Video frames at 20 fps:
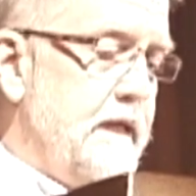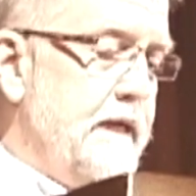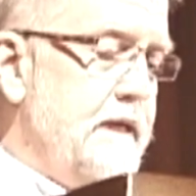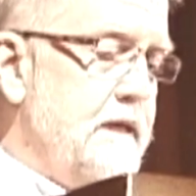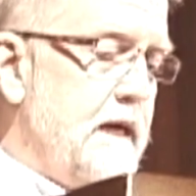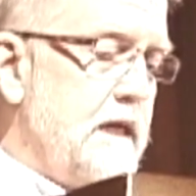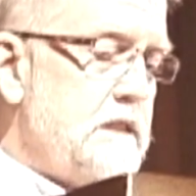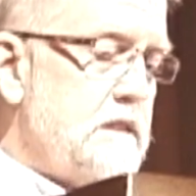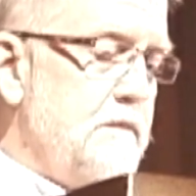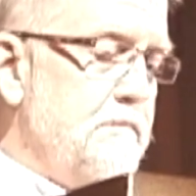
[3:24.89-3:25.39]

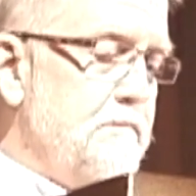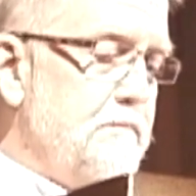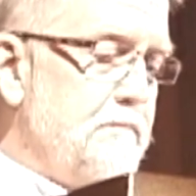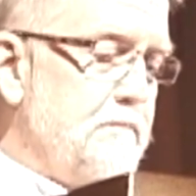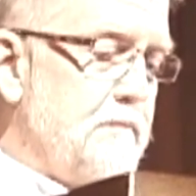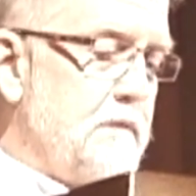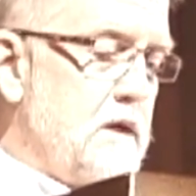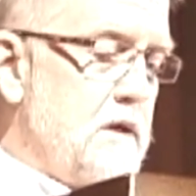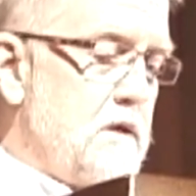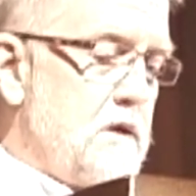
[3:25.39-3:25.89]
Instead, he does
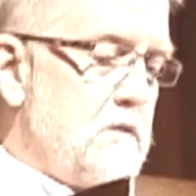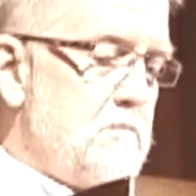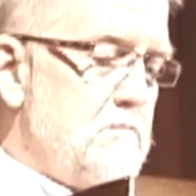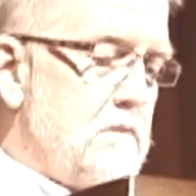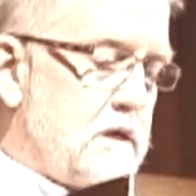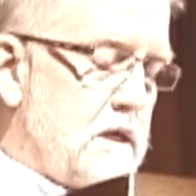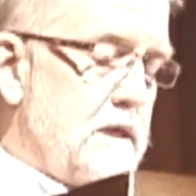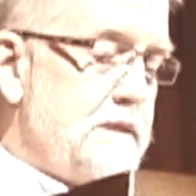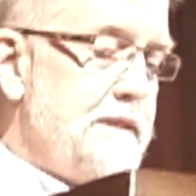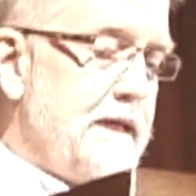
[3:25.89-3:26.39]
them
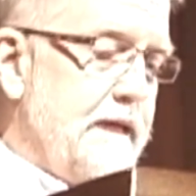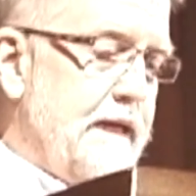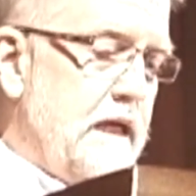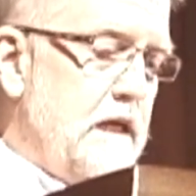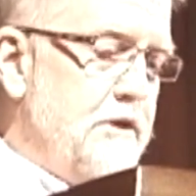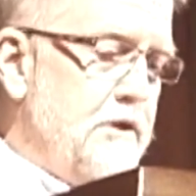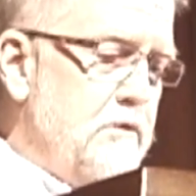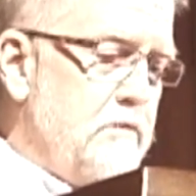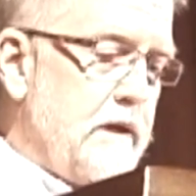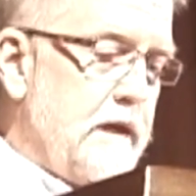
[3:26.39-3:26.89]

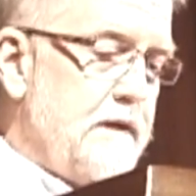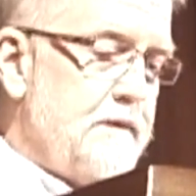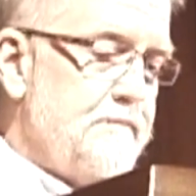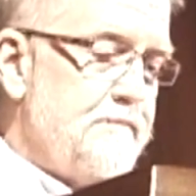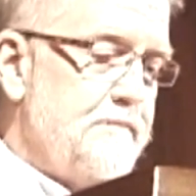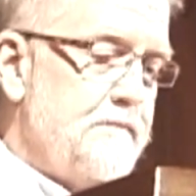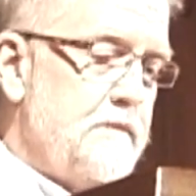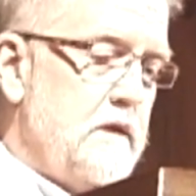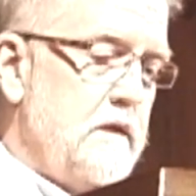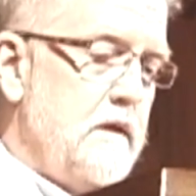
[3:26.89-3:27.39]
because they need
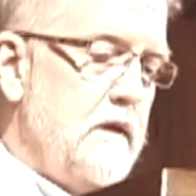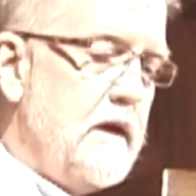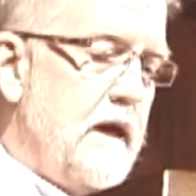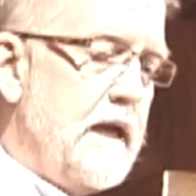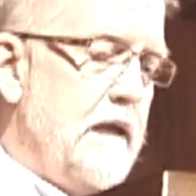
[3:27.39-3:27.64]
doing.